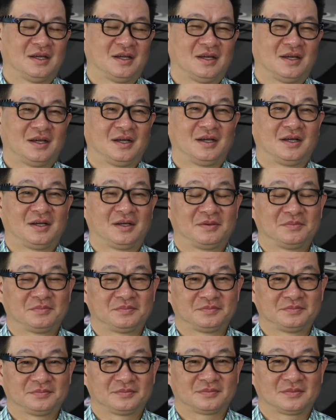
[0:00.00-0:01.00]

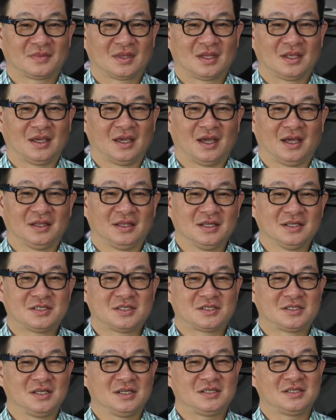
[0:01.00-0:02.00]
Um, yeah,
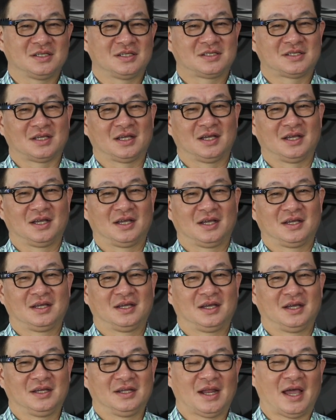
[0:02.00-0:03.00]
this, this is uh,
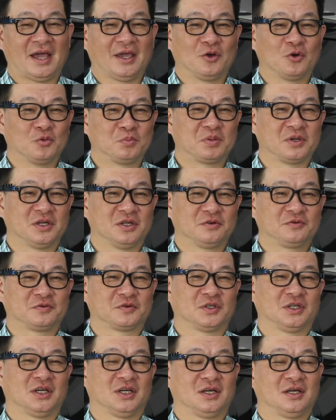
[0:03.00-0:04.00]
an eye-opener
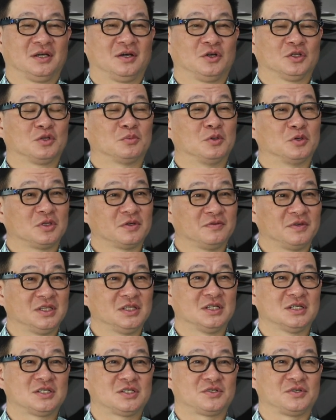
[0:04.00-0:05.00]
for the automotive
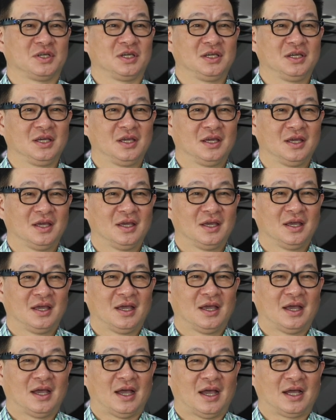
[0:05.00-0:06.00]
industry.
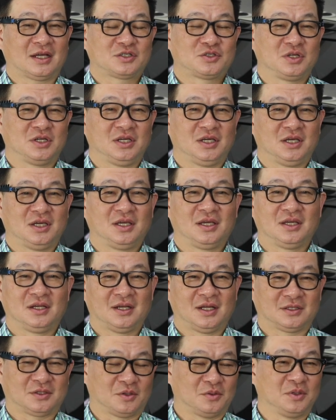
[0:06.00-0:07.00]
Actually,
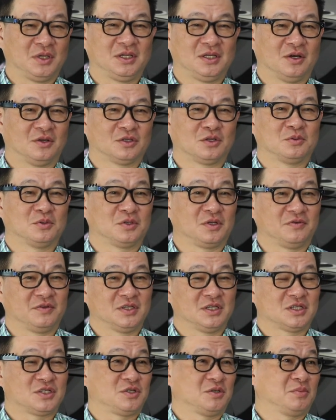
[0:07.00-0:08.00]
not only the automotive
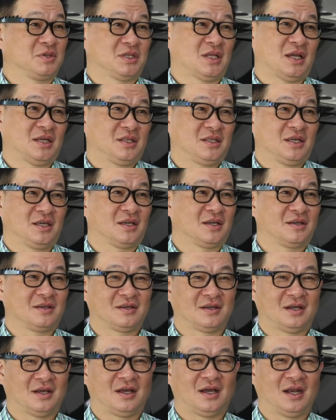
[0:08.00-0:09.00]
industry, but I think
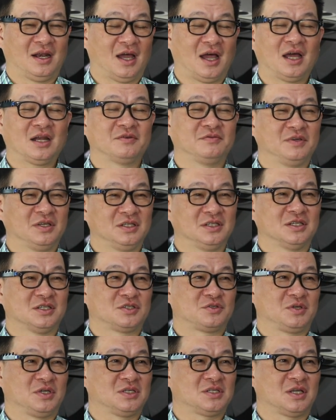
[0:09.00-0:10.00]
uh, a lot of
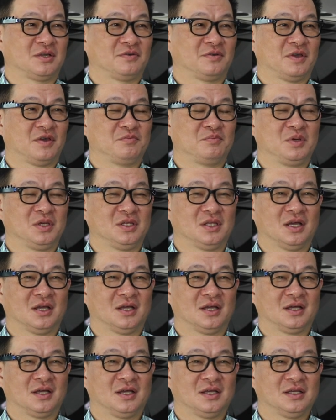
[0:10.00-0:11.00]
industries have, have been
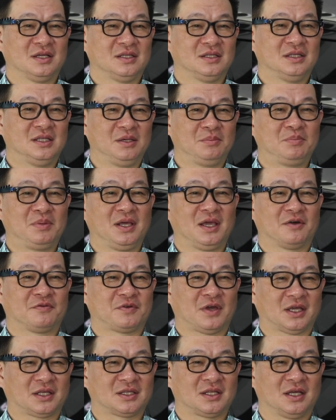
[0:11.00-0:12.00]
uh, deeply
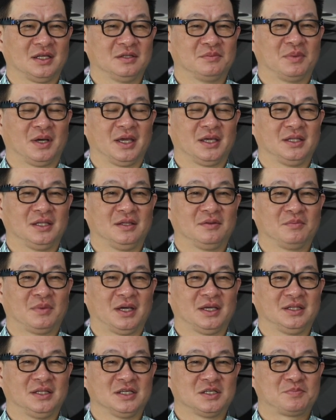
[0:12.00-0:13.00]
affected by,
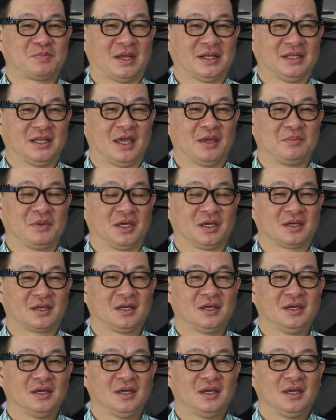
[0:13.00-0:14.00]
by this pandemic.
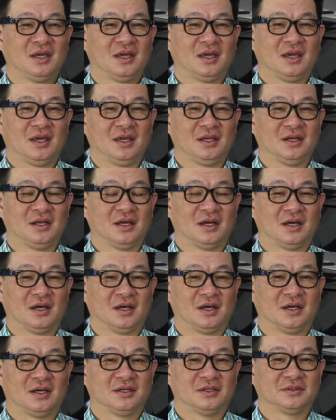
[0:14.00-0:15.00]
And
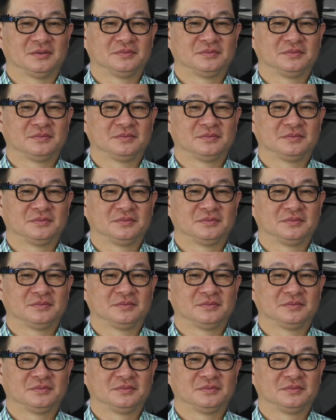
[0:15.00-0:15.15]
uh,